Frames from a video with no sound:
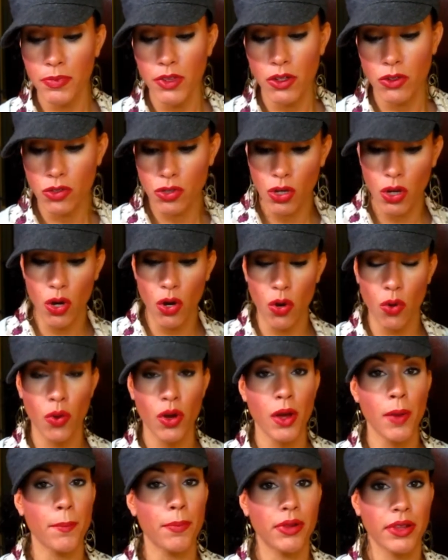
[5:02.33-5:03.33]

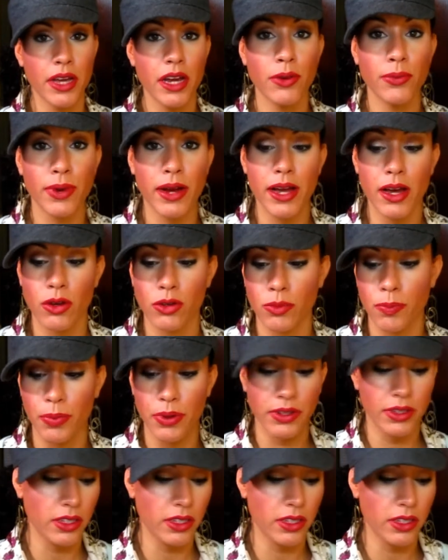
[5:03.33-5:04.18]
So play around, but